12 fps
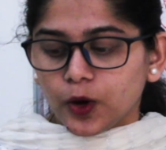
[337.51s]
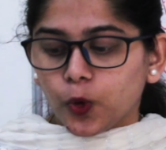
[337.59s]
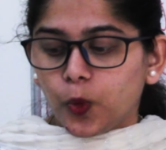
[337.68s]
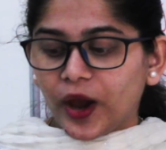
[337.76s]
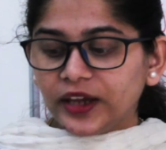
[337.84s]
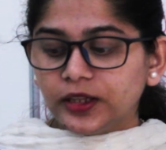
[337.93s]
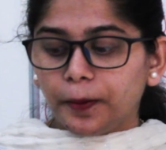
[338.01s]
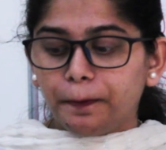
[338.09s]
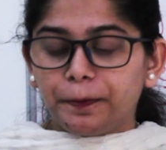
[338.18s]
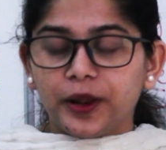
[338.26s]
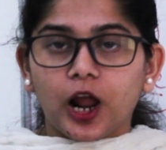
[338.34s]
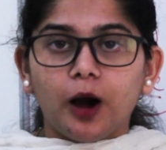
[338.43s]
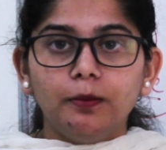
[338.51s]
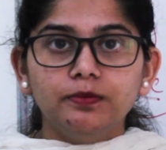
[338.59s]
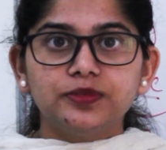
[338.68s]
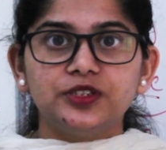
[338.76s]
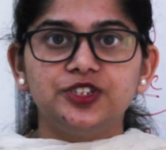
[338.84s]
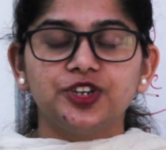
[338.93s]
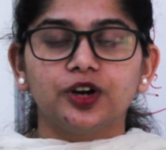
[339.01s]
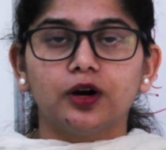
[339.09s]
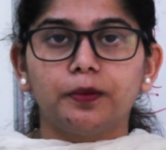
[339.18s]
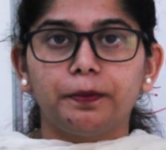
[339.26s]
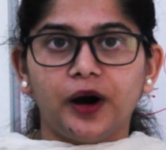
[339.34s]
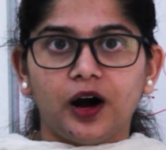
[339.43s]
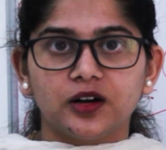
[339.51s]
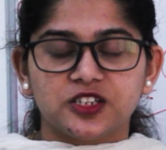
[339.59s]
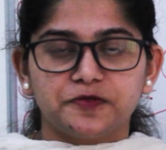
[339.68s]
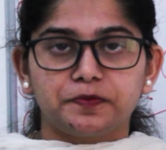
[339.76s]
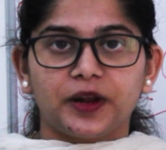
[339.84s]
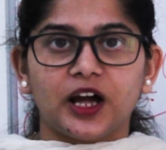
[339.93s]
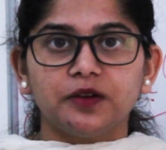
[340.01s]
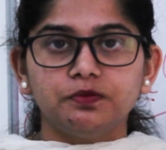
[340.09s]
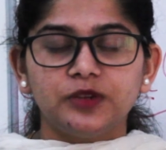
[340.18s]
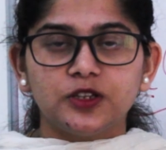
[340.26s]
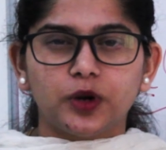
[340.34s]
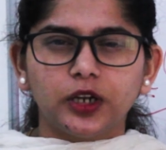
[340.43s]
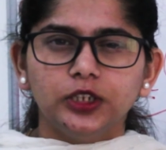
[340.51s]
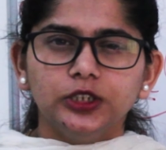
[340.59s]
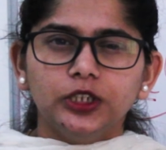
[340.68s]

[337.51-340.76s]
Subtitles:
Where the plump deer pass. Plump means what?